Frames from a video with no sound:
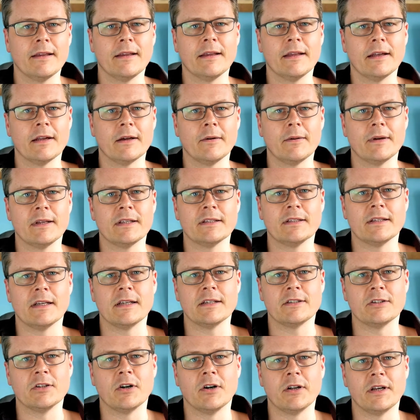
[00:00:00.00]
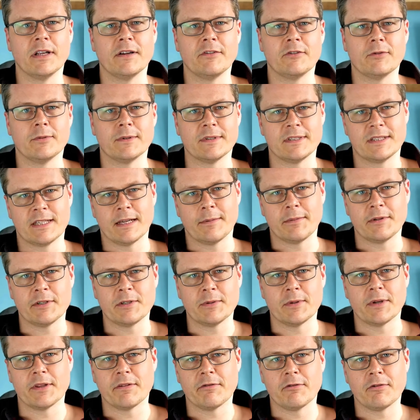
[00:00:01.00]
you know, it's not enough to
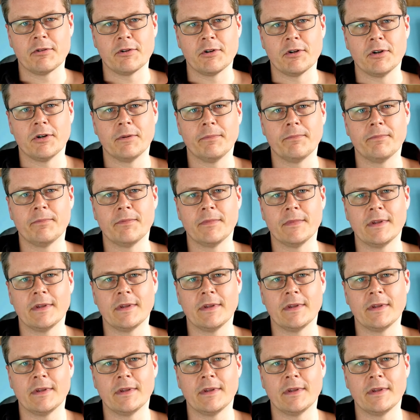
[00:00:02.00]
establish whether or not